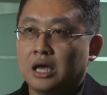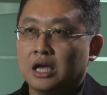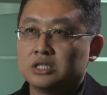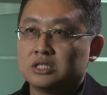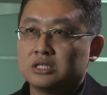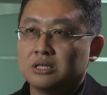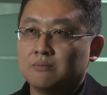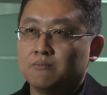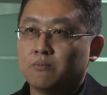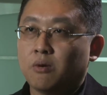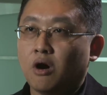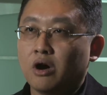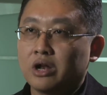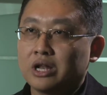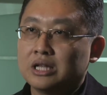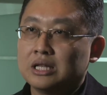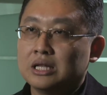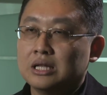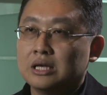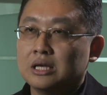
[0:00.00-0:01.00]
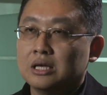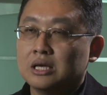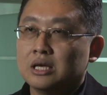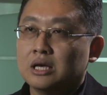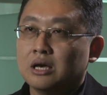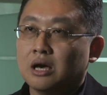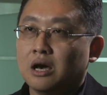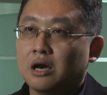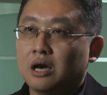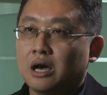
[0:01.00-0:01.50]
as important,
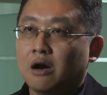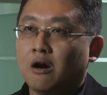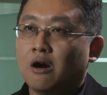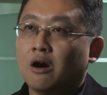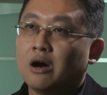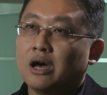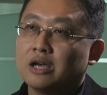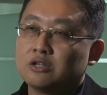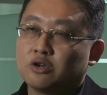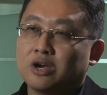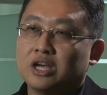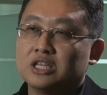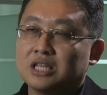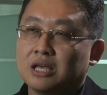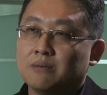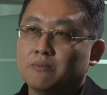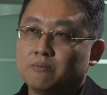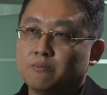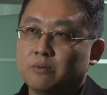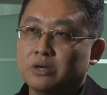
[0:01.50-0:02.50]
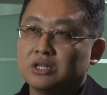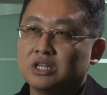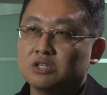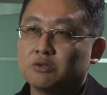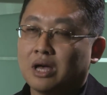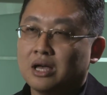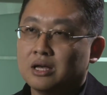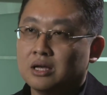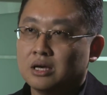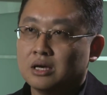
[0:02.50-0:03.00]
or should I say, put it
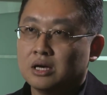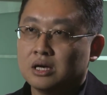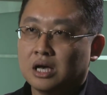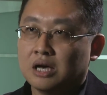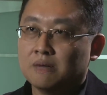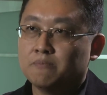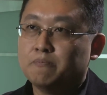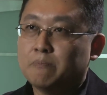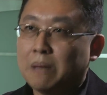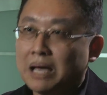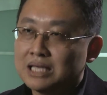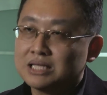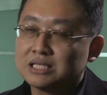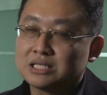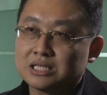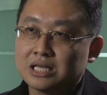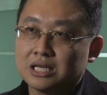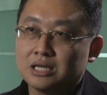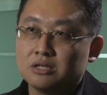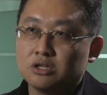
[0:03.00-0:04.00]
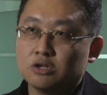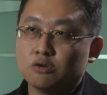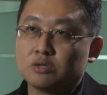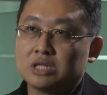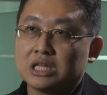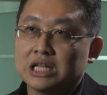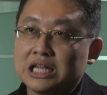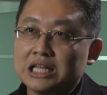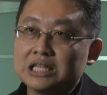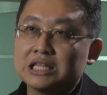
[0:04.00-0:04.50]
this way, a basic
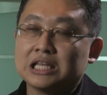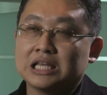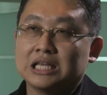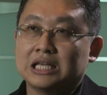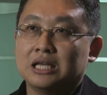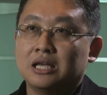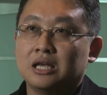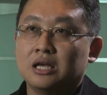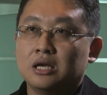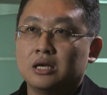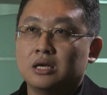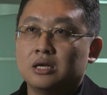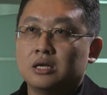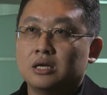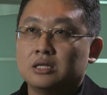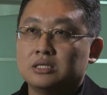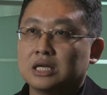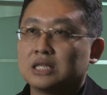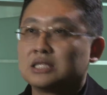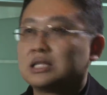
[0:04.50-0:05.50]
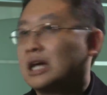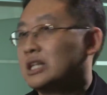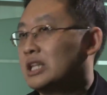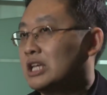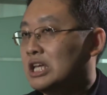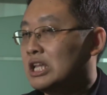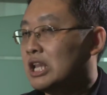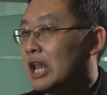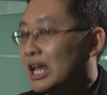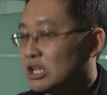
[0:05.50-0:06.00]
utility, just
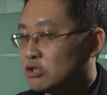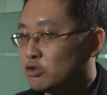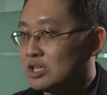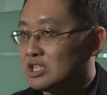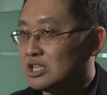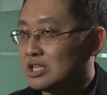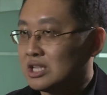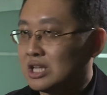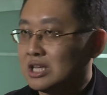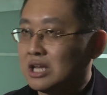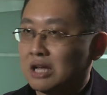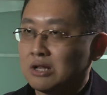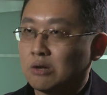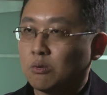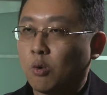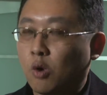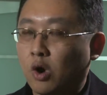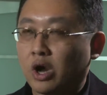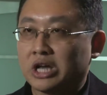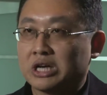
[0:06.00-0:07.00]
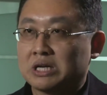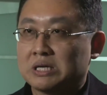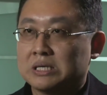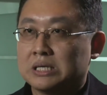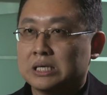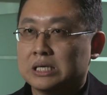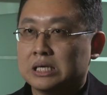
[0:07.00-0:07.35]
like the electricity and the water.